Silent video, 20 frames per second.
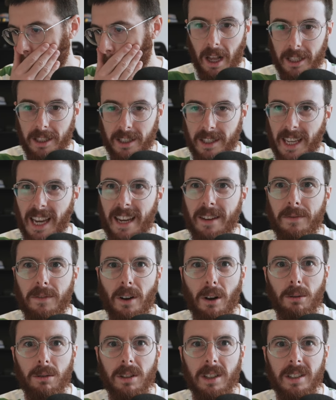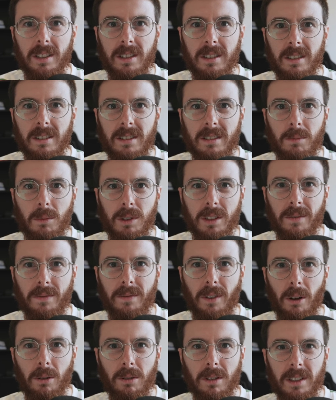I'd say faultless. Was it
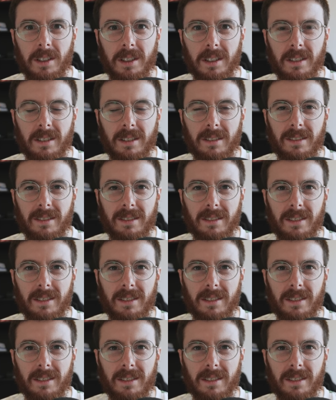faultless?